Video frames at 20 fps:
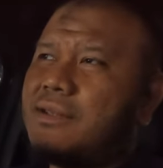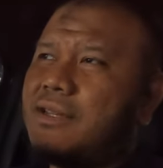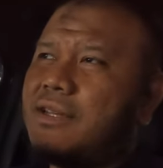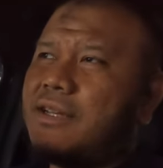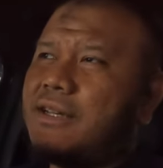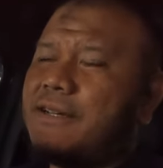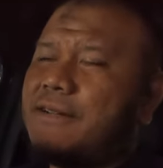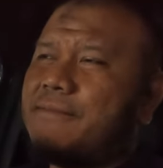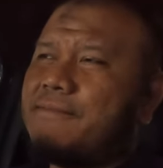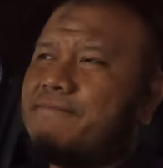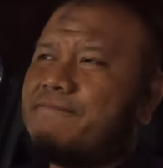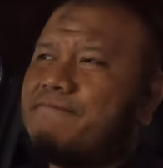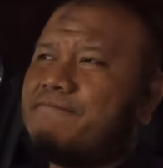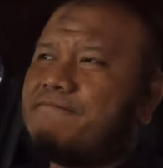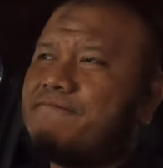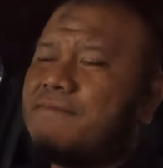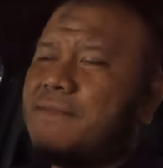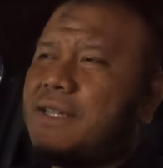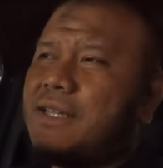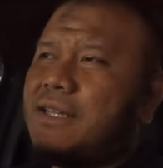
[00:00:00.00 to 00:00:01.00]

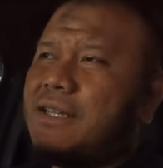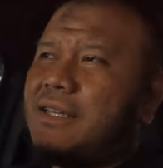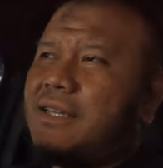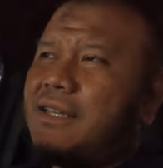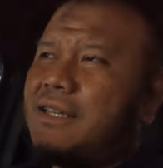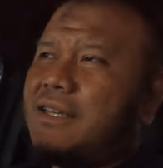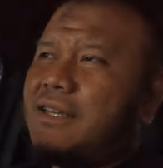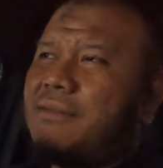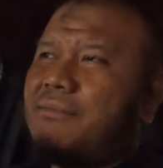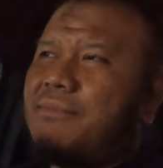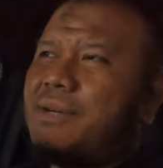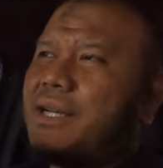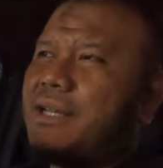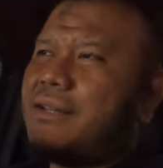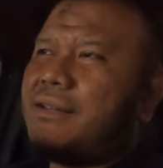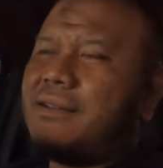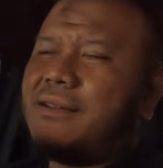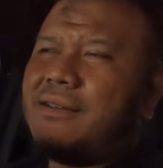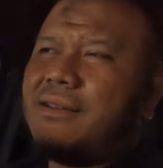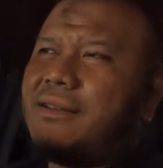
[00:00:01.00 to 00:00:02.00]

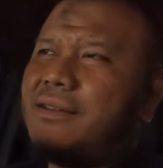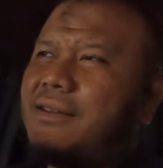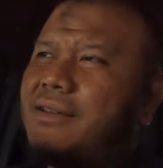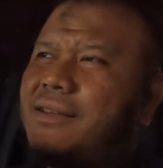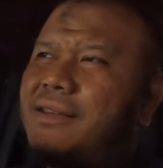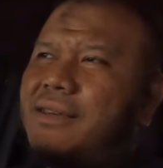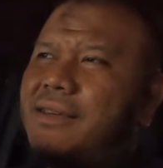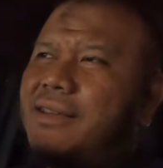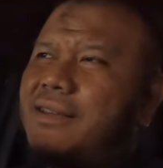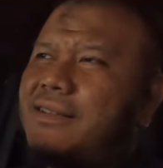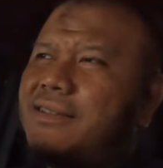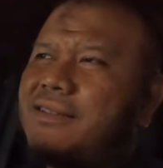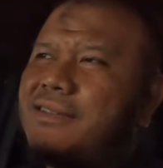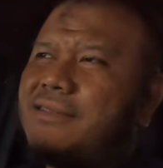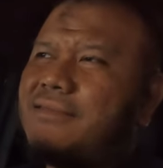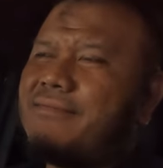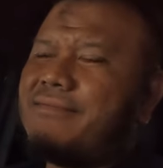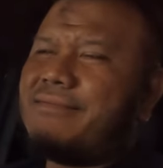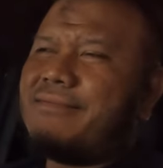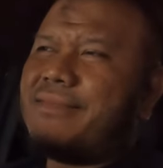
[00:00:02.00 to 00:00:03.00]
but
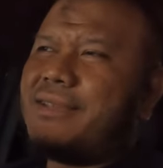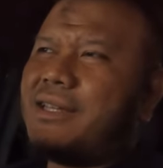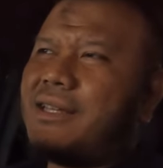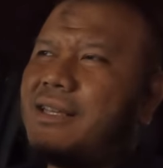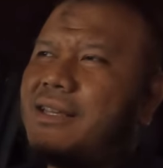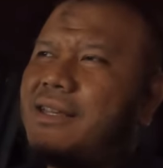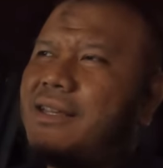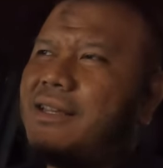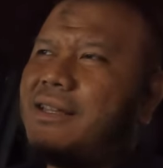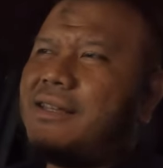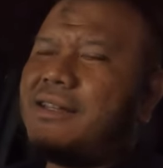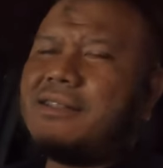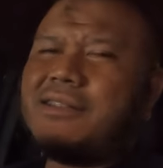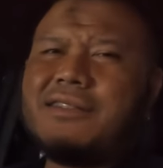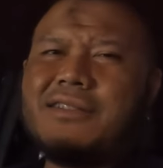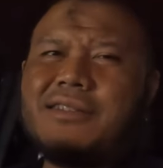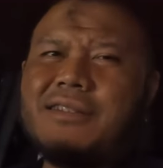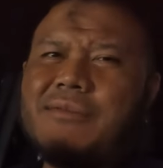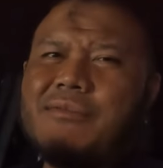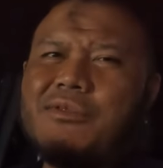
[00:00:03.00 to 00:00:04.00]
he
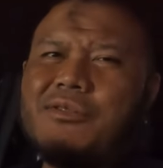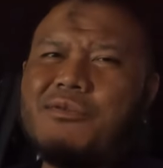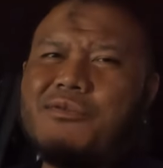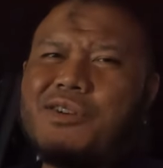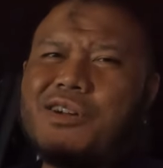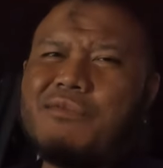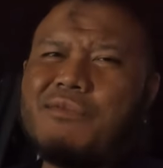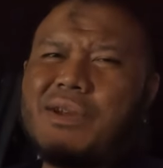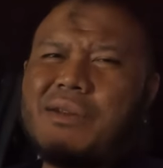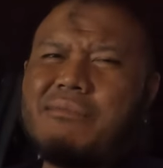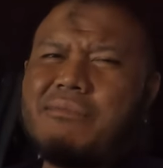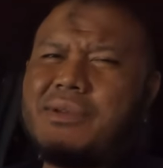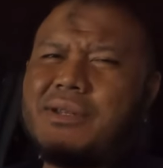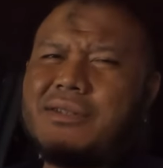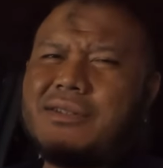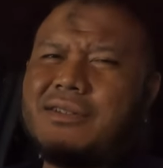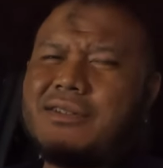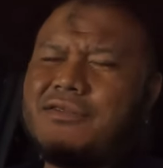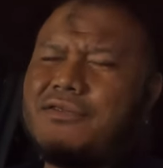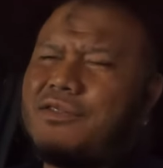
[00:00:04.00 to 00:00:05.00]
doesn't seem to want my
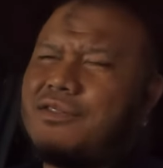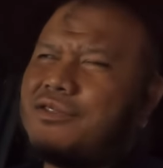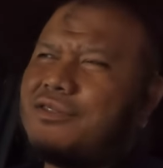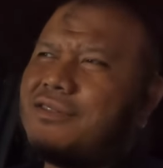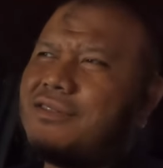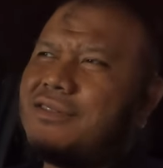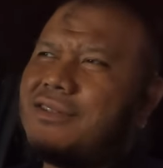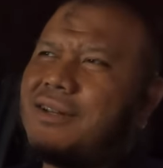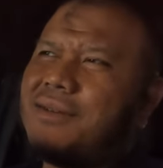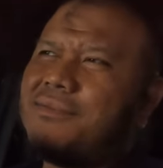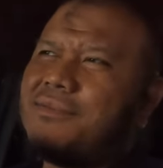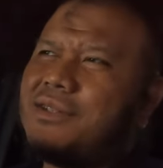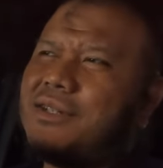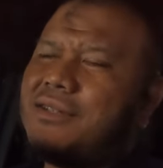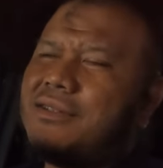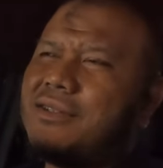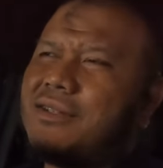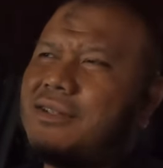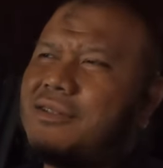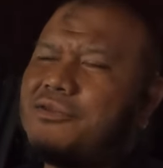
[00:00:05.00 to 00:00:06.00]
business for some
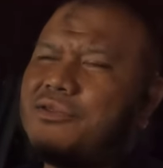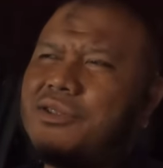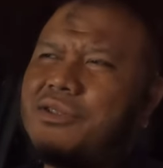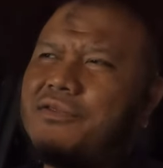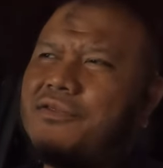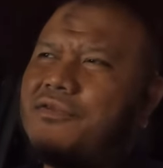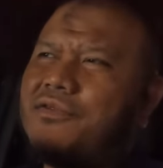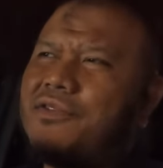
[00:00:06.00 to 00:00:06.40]
reason. So the